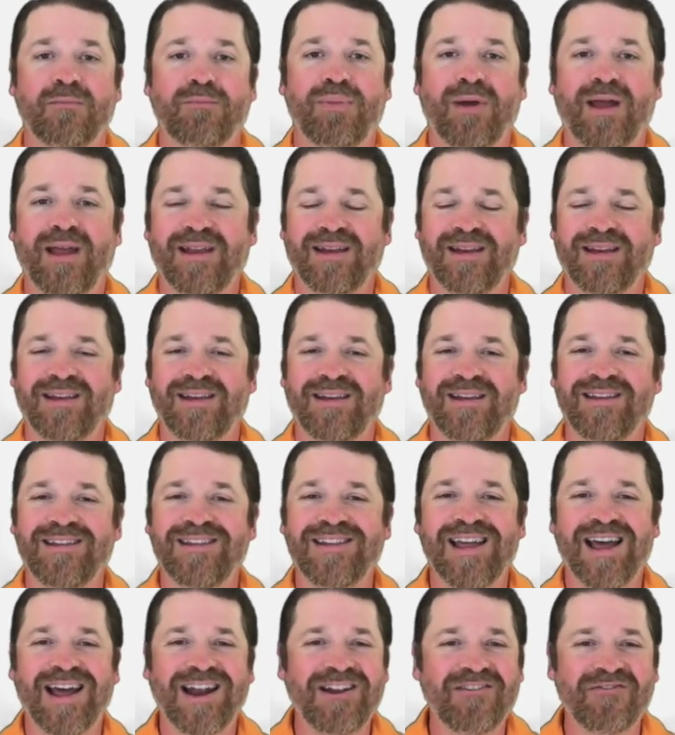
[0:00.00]
but
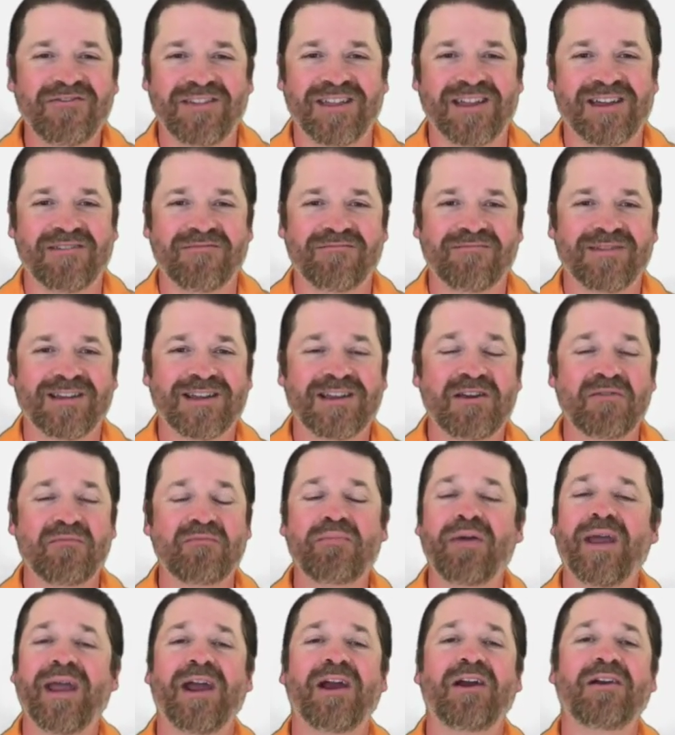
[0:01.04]
none of them
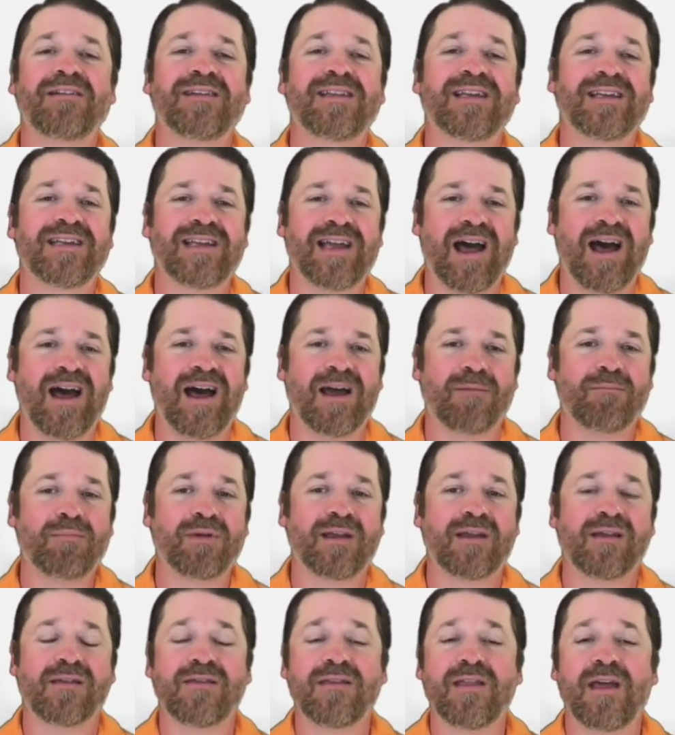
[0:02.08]
compare to God
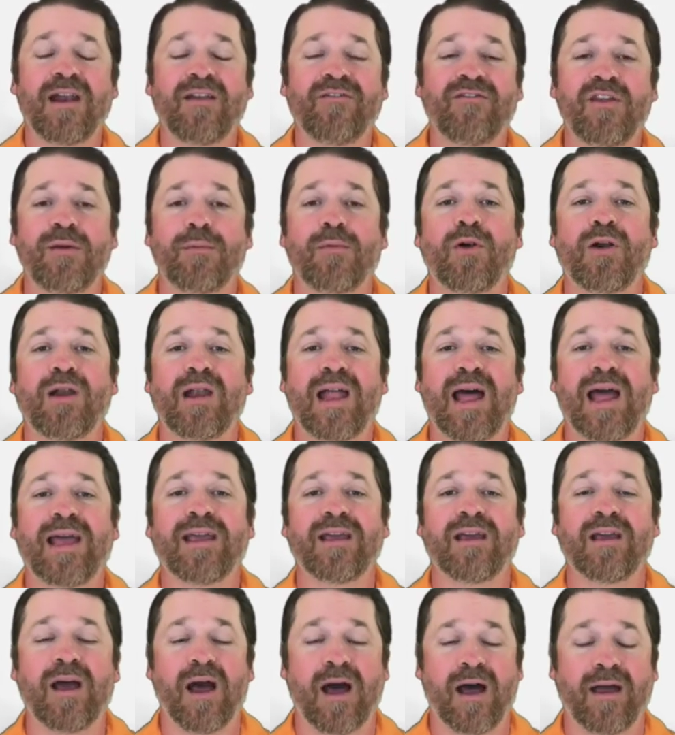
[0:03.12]
because none of them are
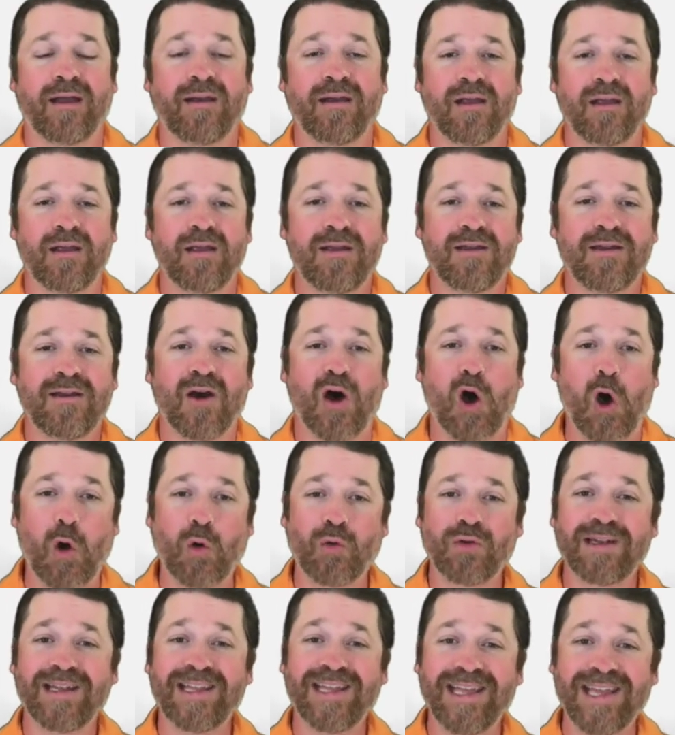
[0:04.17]
like God.
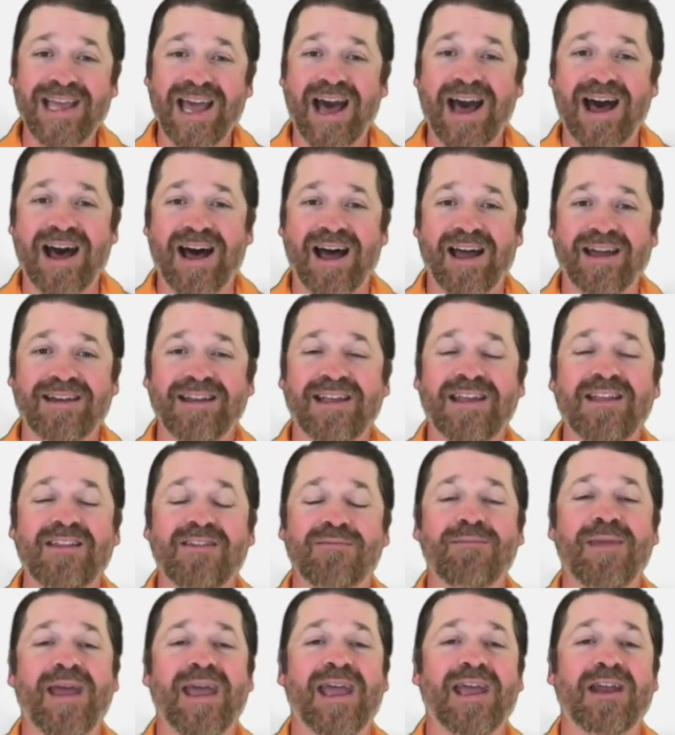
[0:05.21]
Only God
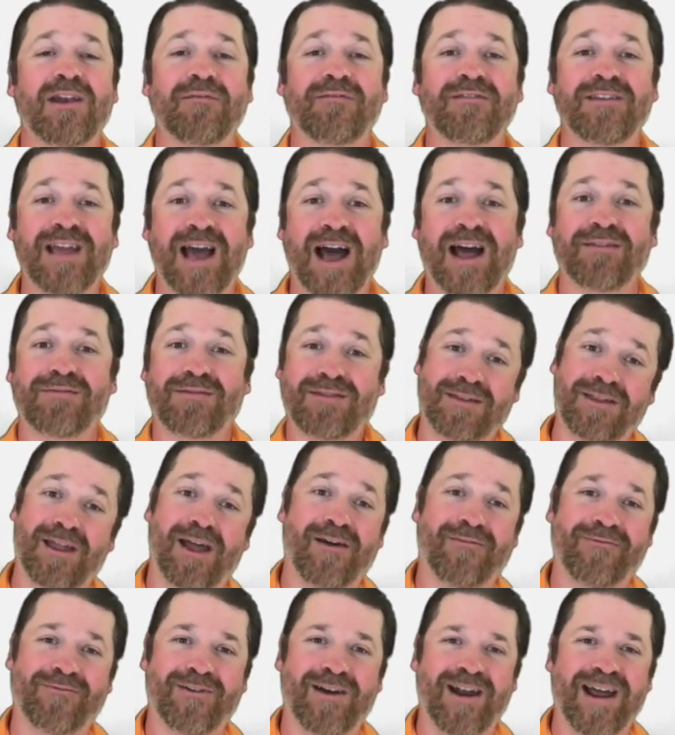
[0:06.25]
is made of God
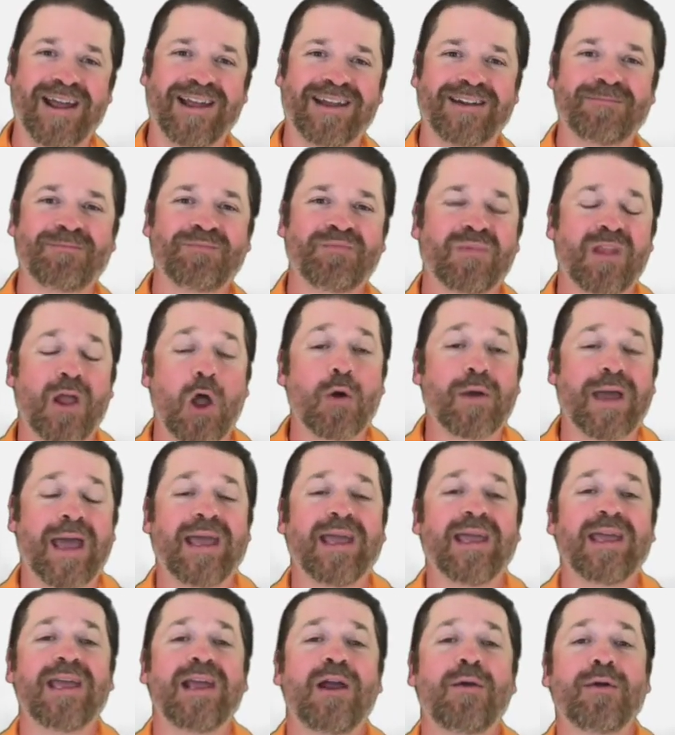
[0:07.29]
stuff, right?
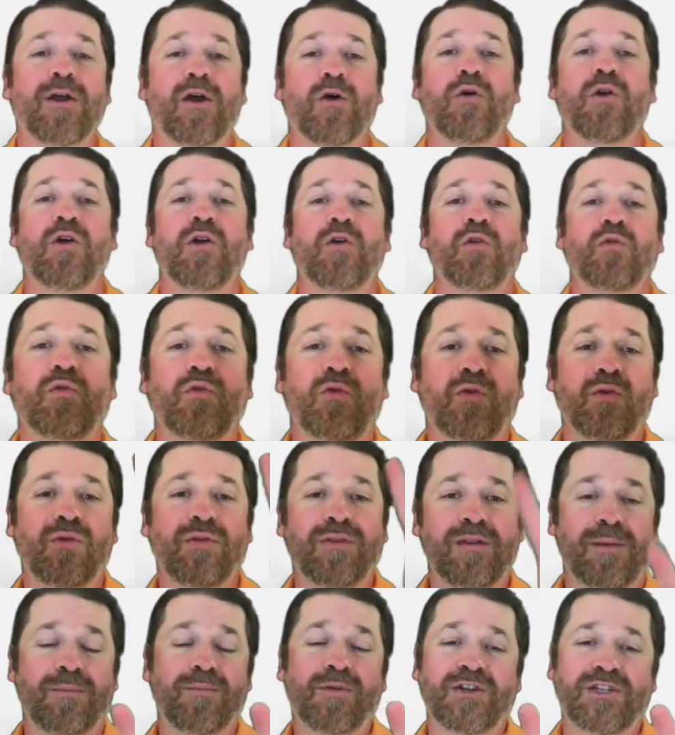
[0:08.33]
Okay, here we go.
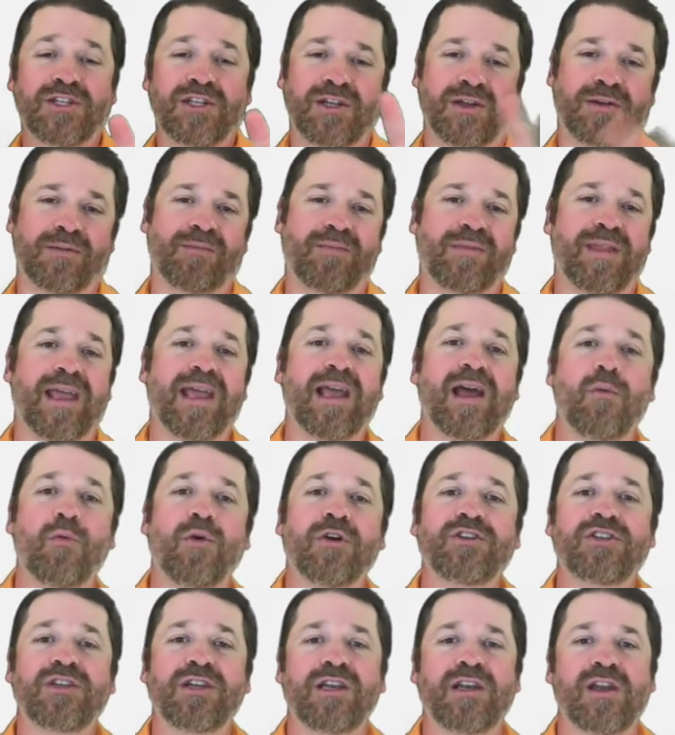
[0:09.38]
Rule number two. Thing I
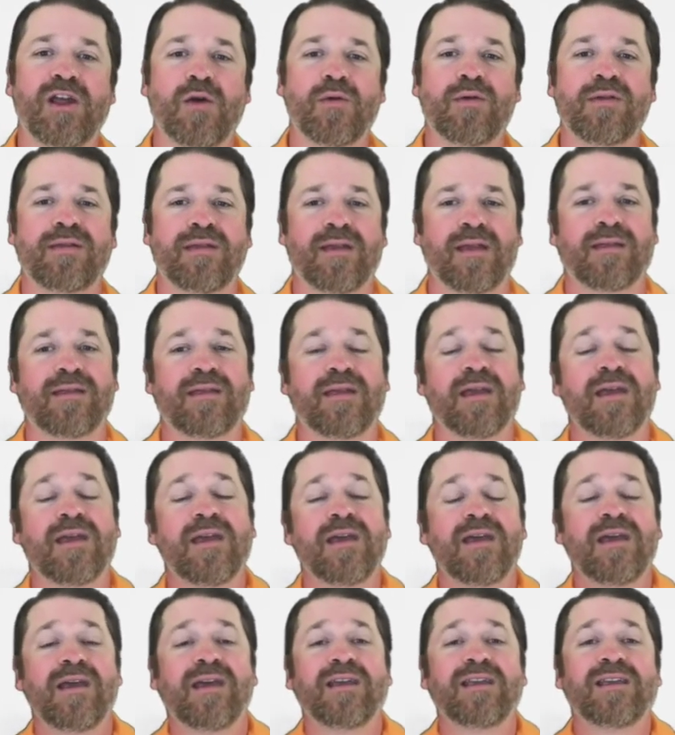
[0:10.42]
want you to know is this.
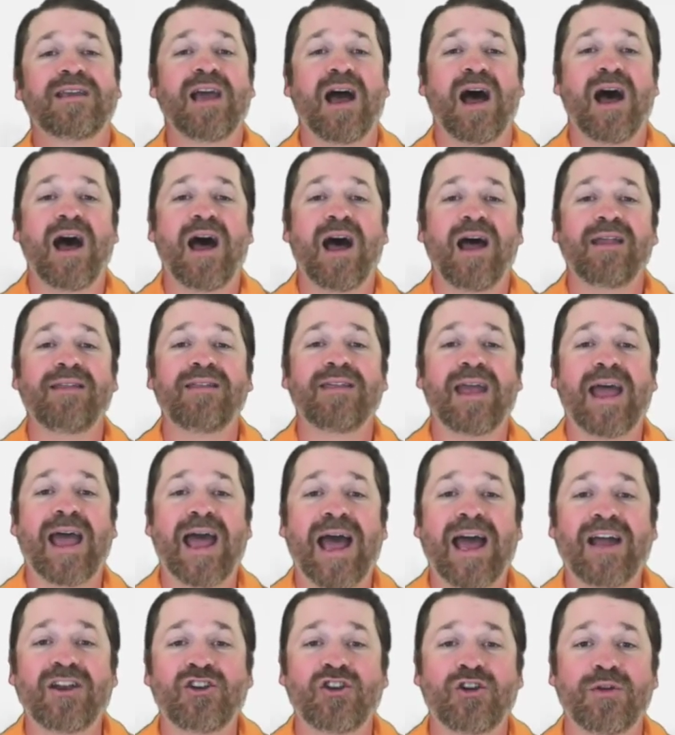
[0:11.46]
God's
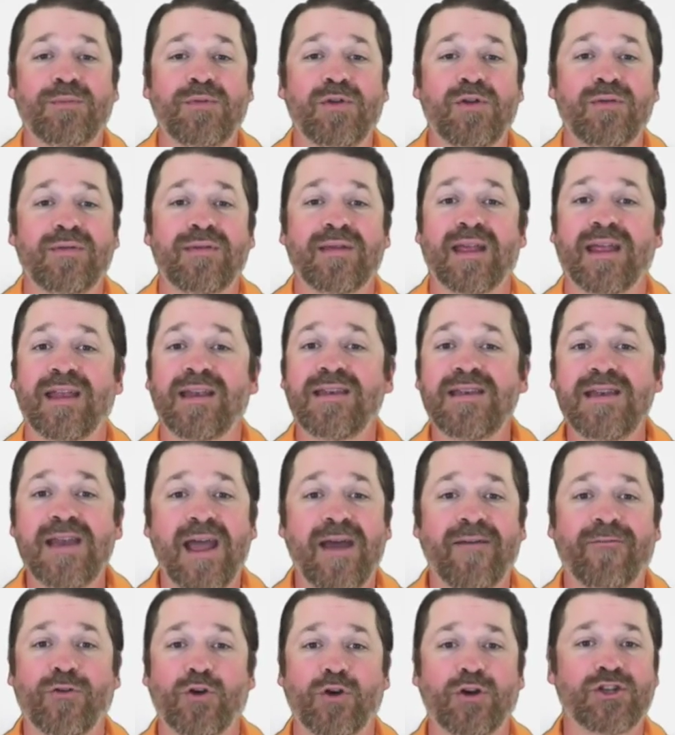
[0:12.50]
attributes
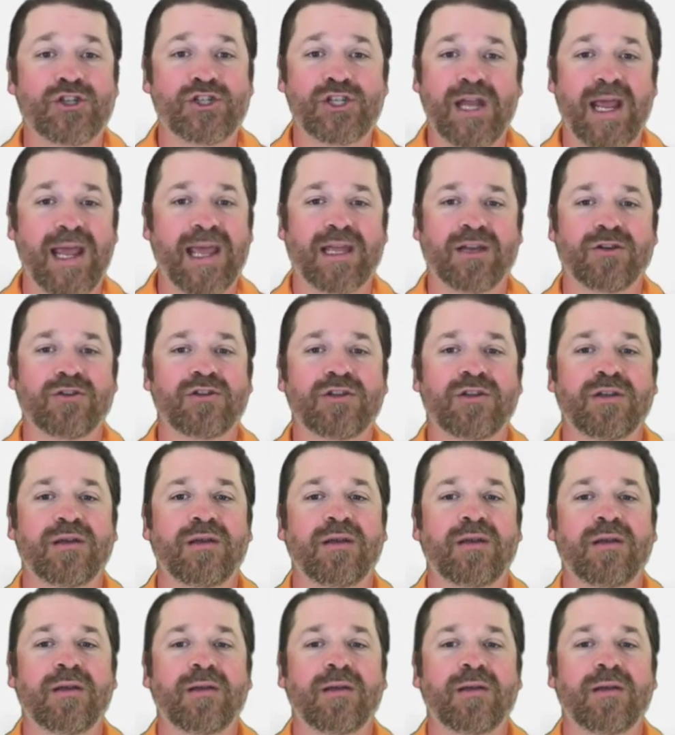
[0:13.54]
never change.